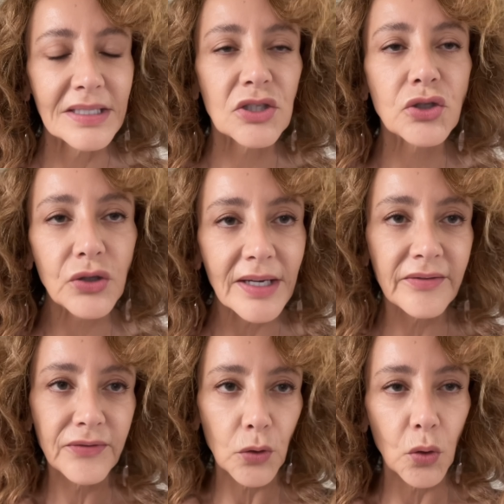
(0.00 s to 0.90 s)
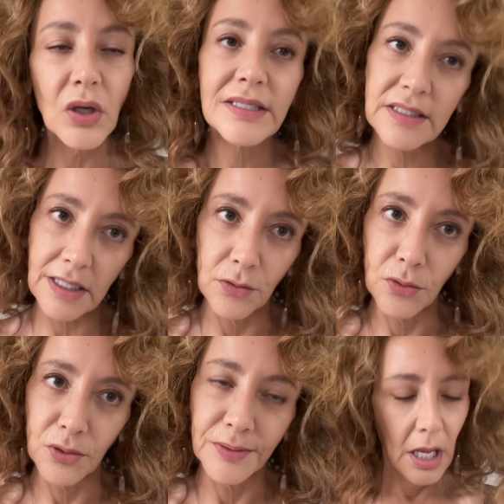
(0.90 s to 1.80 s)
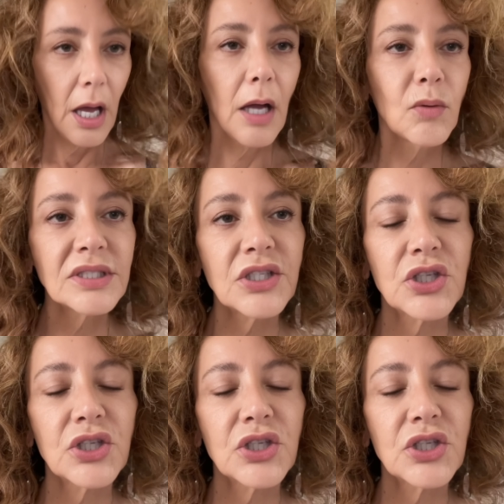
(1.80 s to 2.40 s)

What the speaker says: straight for Dior. I wanted to